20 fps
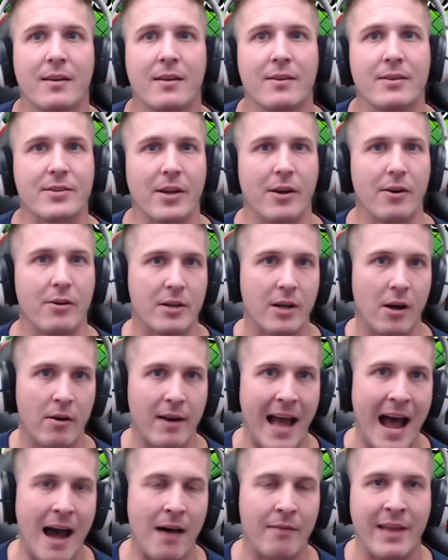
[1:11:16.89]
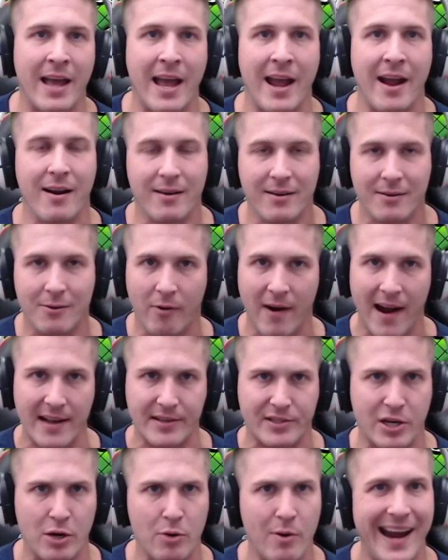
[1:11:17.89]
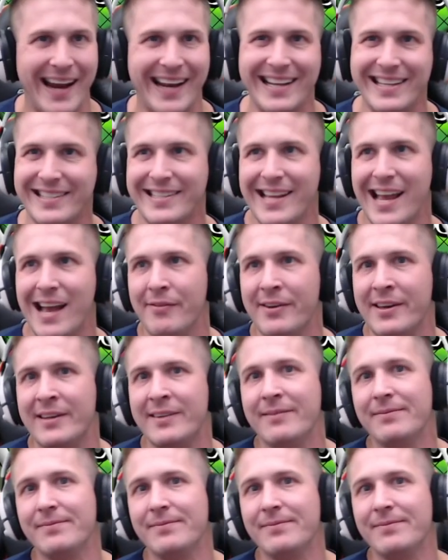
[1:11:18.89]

So go down there. We're at 287.